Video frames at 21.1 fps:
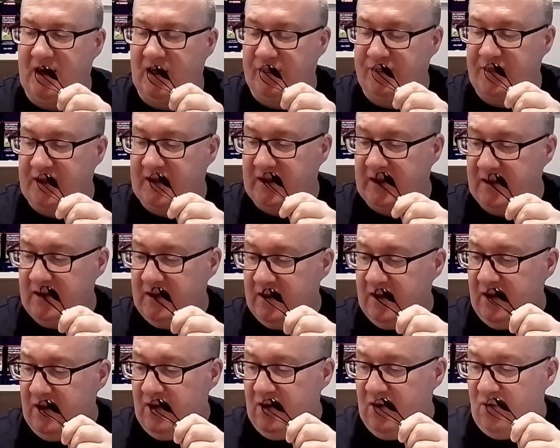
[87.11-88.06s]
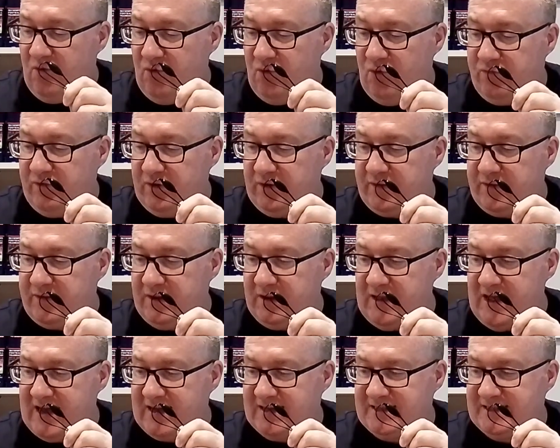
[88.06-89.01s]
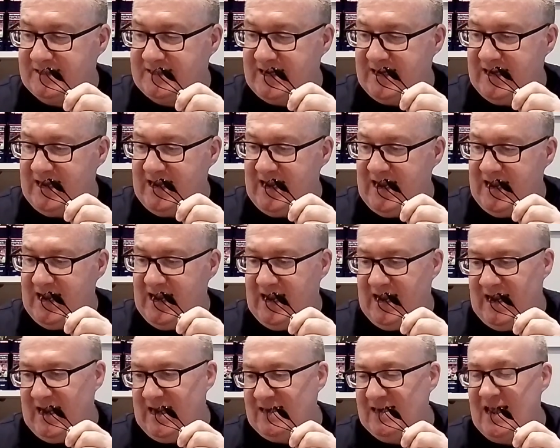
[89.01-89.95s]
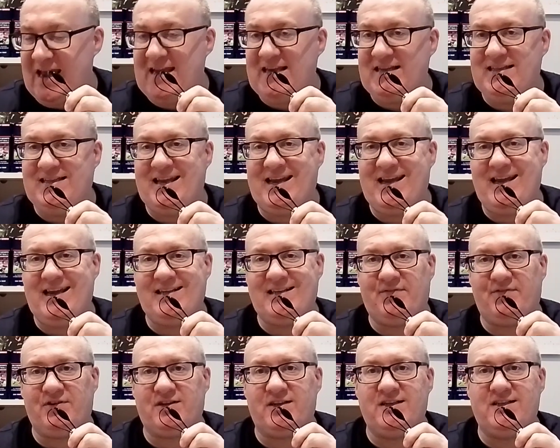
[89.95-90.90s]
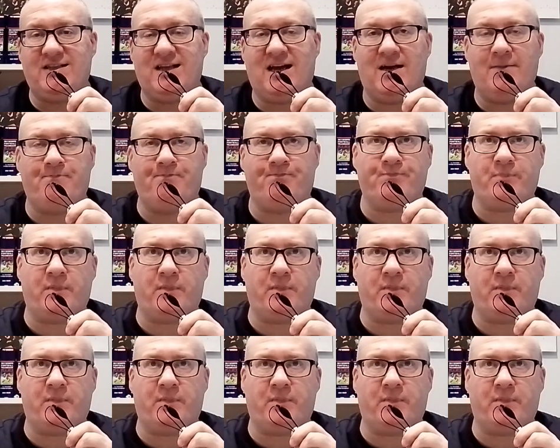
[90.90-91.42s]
I think over the last 8-9 days, ever since that